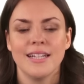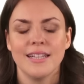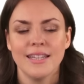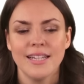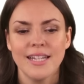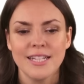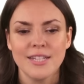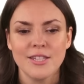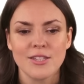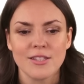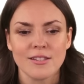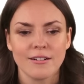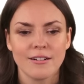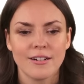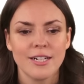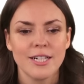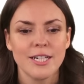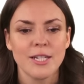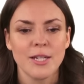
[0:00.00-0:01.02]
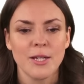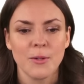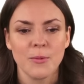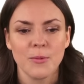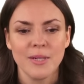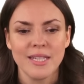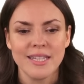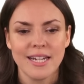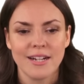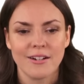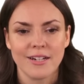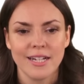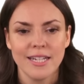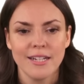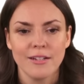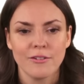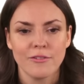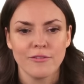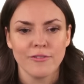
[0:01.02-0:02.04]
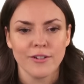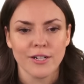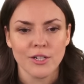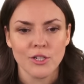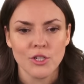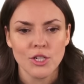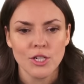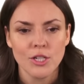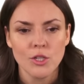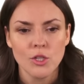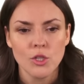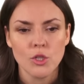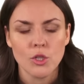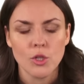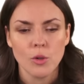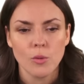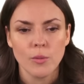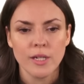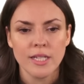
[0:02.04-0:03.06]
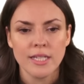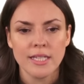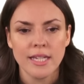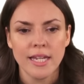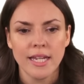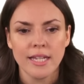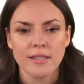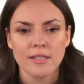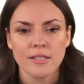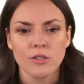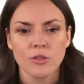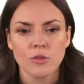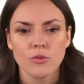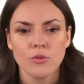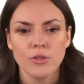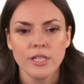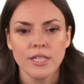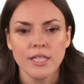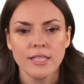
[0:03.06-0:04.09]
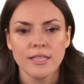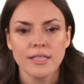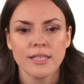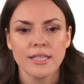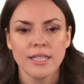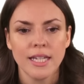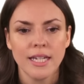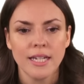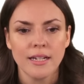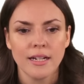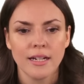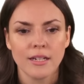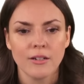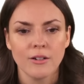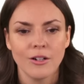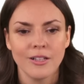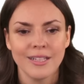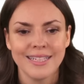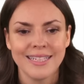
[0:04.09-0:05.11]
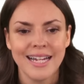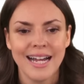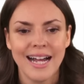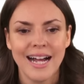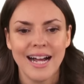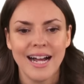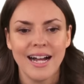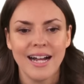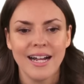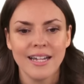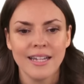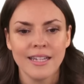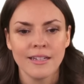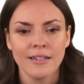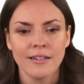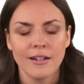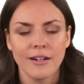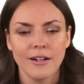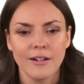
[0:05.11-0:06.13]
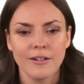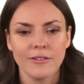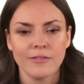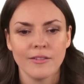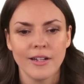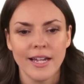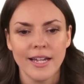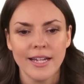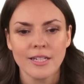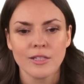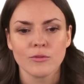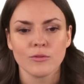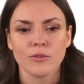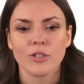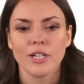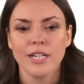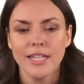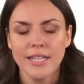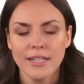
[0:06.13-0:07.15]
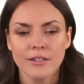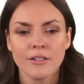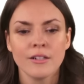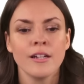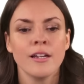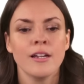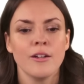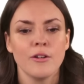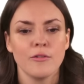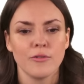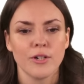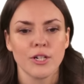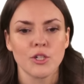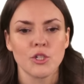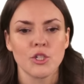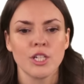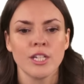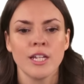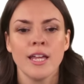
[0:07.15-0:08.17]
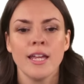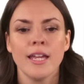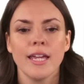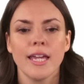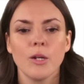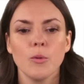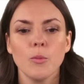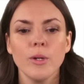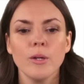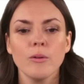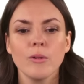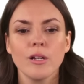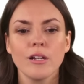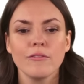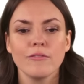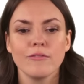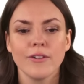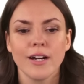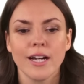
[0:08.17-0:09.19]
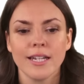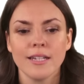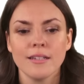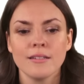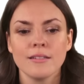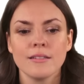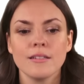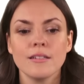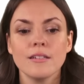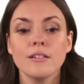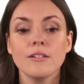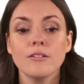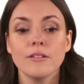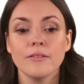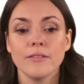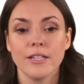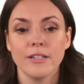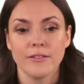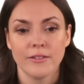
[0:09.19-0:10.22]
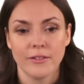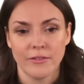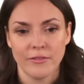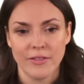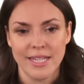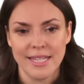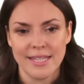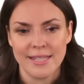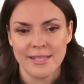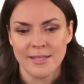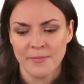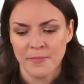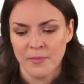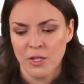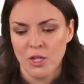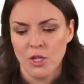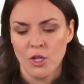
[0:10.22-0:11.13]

Let's start with our inner function. So we take this green thing, I call it I of x for inner function, and we want to find the derivative of this.